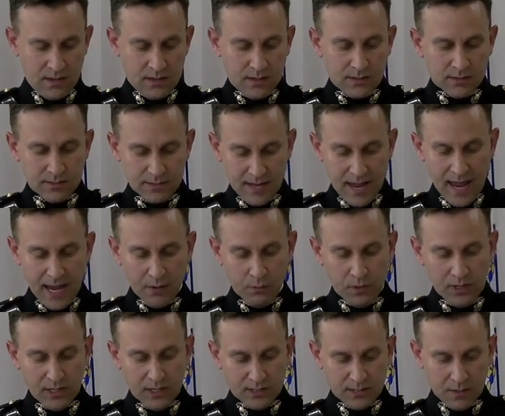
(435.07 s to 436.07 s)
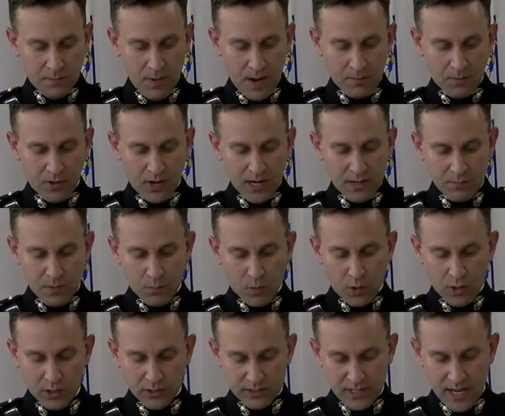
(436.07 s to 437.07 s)
Today we commemorate
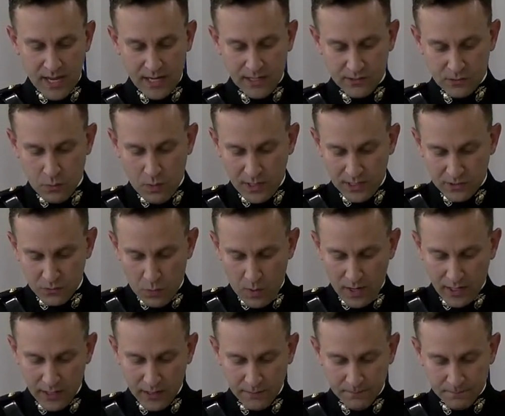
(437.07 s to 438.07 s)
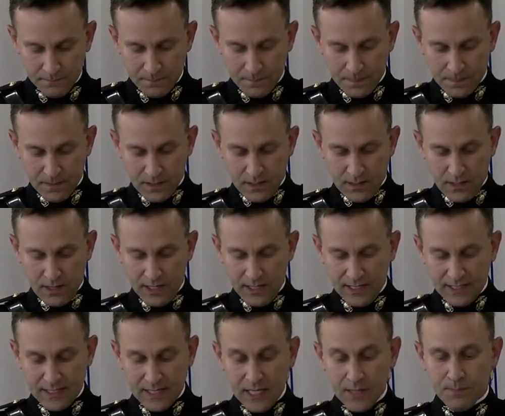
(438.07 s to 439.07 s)
Memorial Day 2020, and
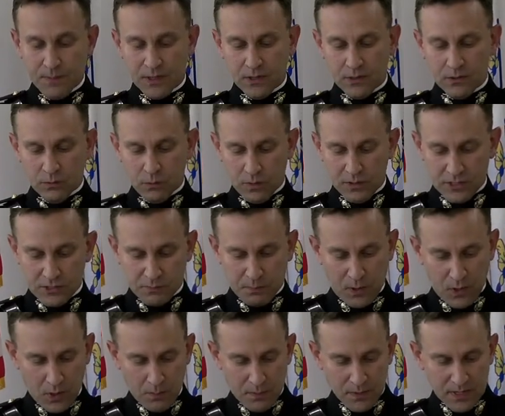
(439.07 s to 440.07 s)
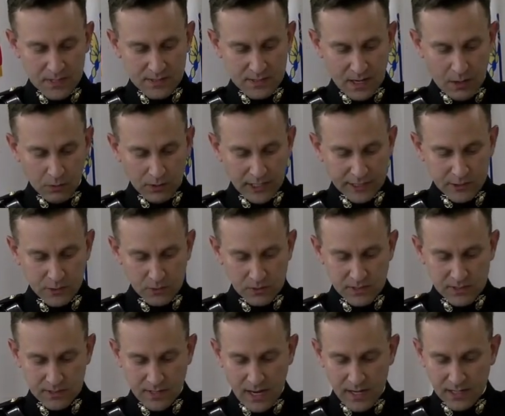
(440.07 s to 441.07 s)
in keeping with its purpose, I would like to
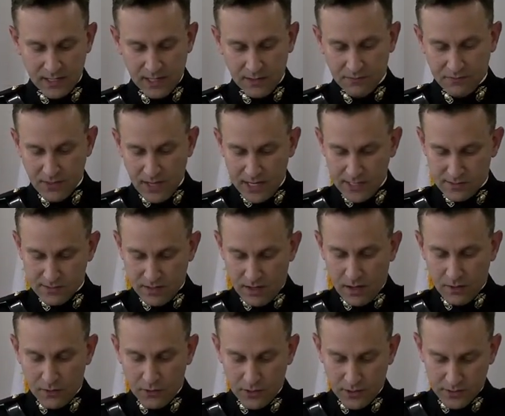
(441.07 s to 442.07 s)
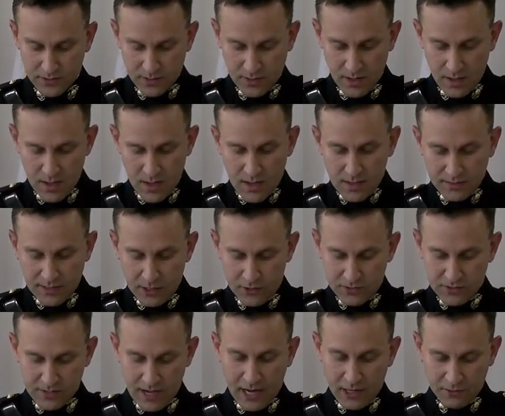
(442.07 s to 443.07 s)
extend and give thanks to others that are
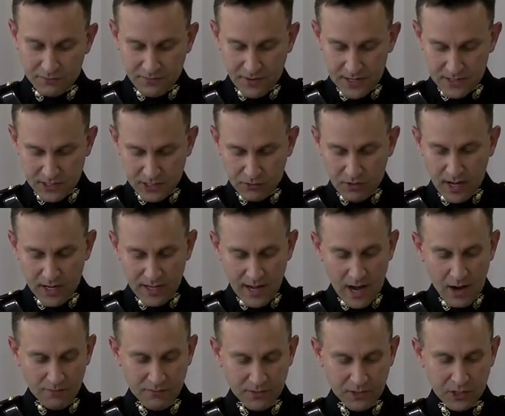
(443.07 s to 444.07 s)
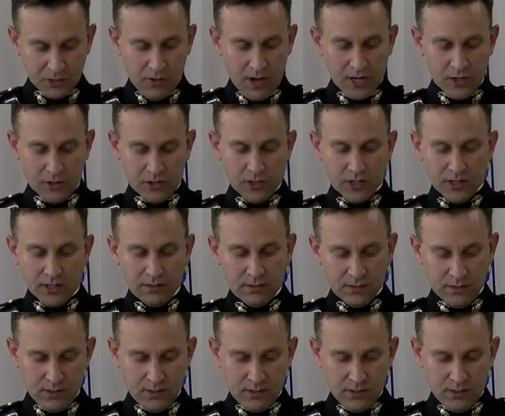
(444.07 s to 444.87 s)
sacrificing right now for the greater good.